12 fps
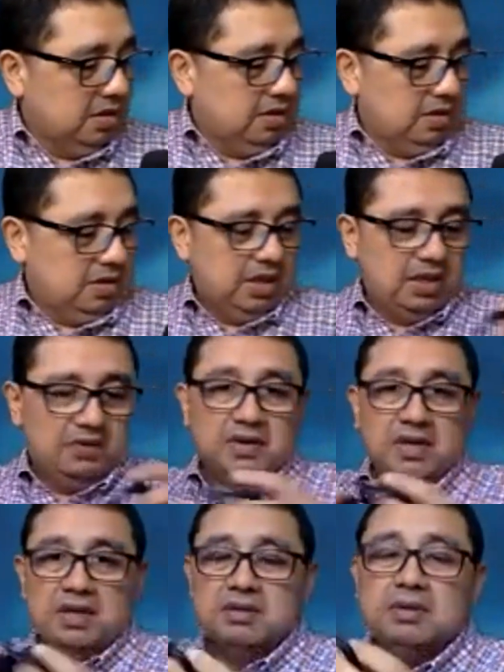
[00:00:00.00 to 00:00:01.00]
already
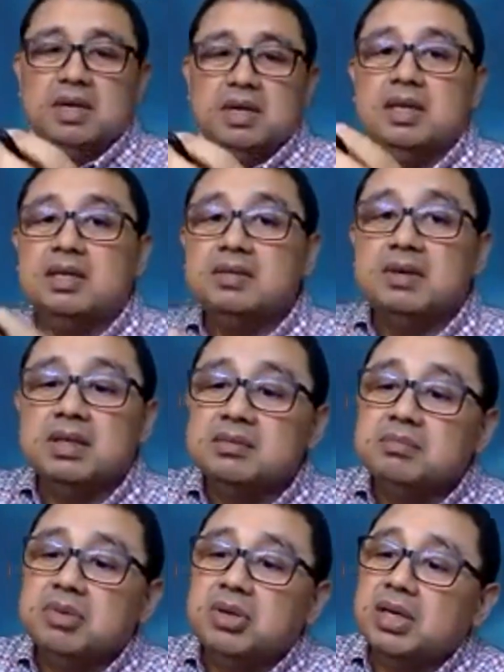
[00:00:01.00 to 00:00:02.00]
for this one is
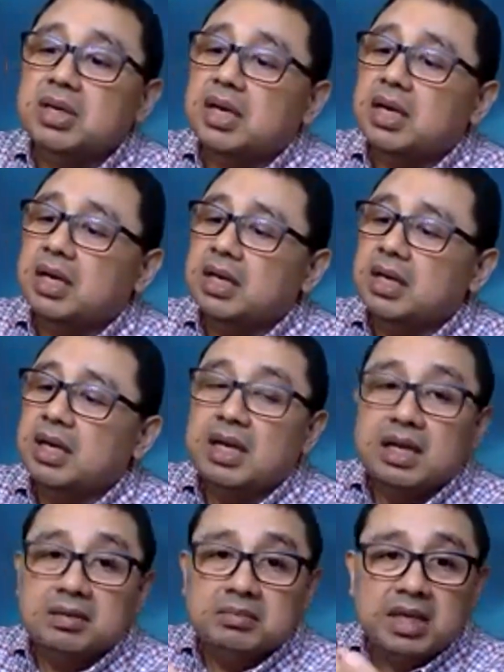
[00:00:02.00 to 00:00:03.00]
Boya
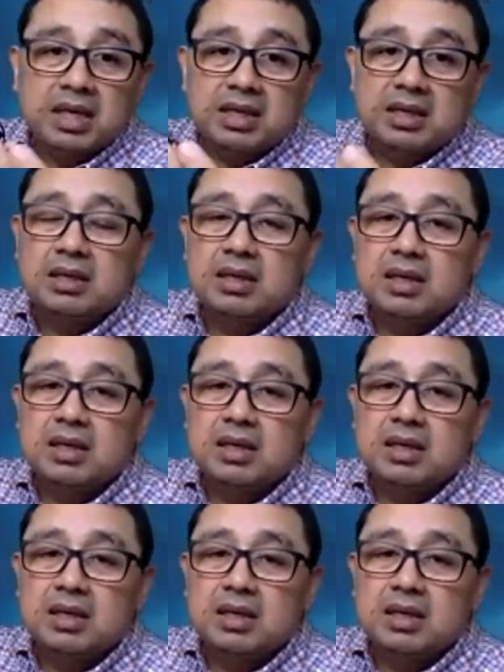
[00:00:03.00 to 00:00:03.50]
LM10.